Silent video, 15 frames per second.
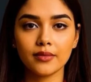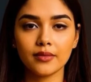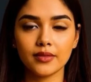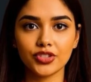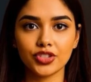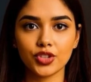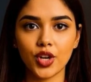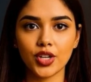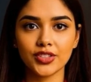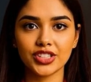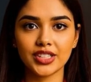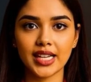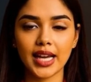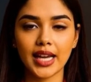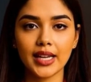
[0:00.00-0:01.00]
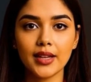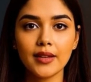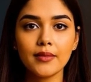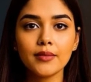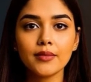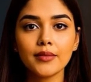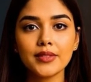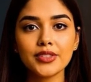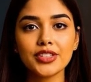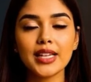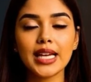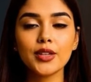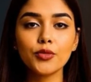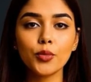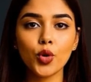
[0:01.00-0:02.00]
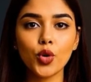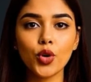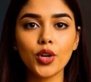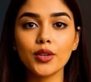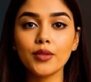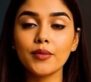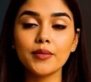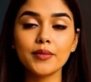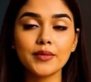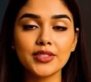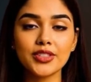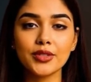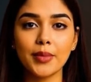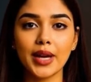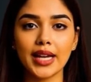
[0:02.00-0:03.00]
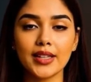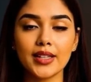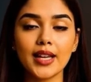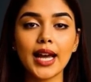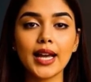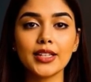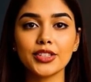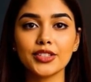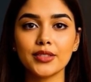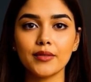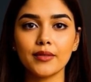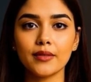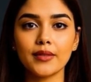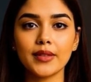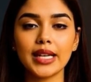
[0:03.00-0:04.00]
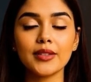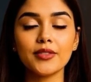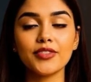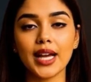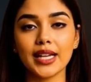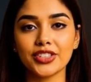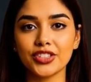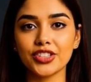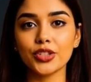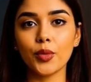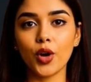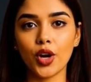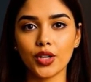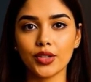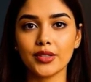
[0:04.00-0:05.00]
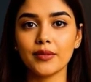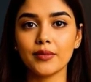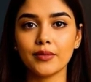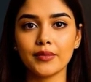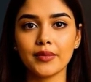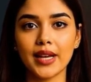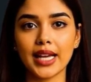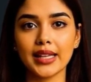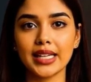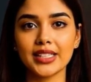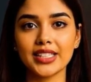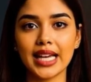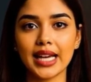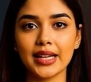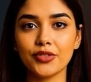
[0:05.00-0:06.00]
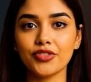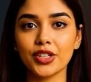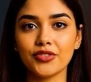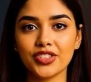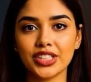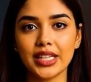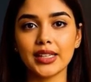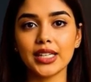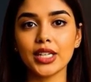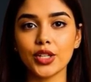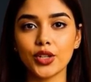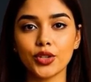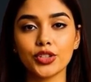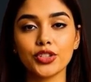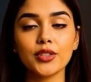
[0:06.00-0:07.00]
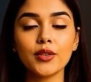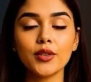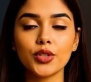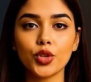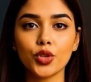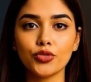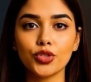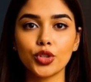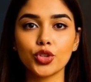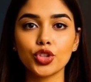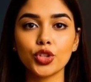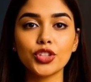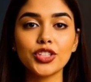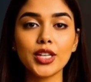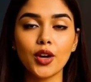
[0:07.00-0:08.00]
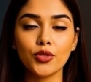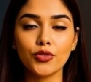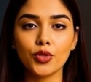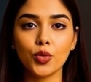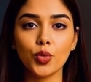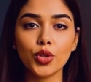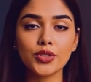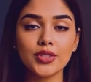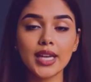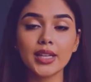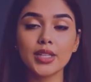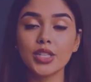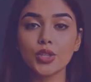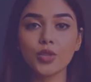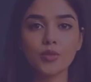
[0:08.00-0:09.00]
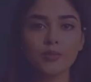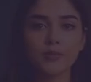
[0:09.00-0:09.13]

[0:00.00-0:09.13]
Start today, save more, spend less, invest smart, and in 10-15 years, your future self will thank you.